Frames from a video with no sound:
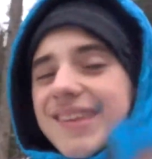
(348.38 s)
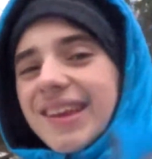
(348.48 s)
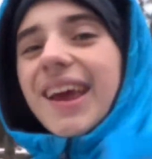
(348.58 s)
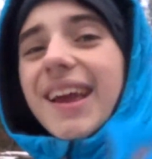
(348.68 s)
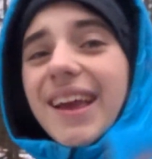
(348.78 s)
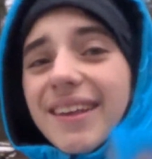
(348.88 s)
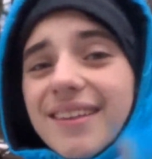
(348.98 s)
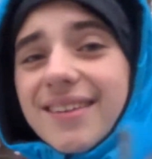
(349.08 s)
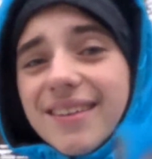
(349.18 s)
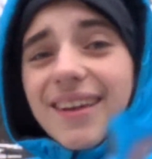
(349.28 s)
today is
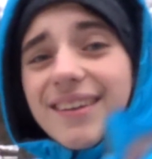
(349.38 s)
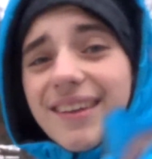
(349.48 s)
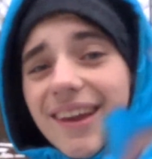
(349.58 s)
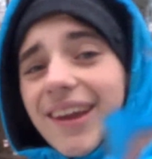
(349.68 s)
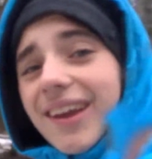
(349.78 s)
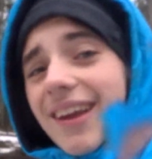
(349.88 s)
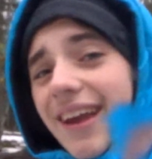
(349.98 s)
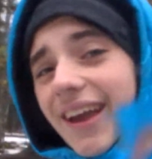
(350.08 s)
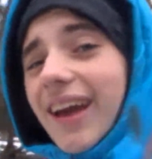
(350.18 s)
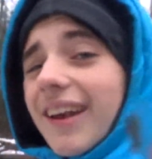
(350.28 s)
Sunday
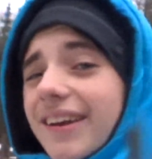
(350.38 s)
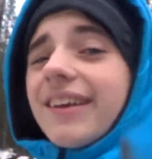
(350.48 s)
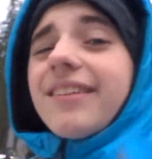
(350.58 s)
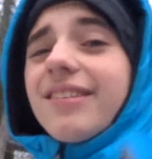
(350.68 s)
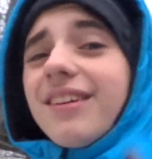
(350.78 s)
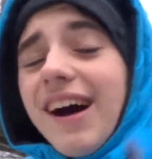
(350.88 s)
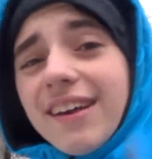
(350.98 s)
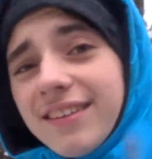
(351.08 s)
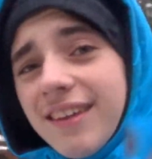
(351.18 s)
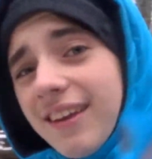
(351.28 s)
and it's the
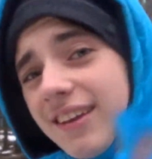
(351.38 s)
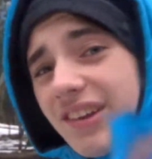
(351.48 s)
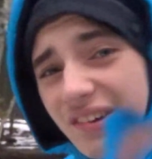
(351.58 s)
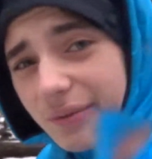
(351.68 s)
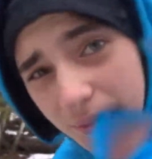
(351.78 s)
last day here in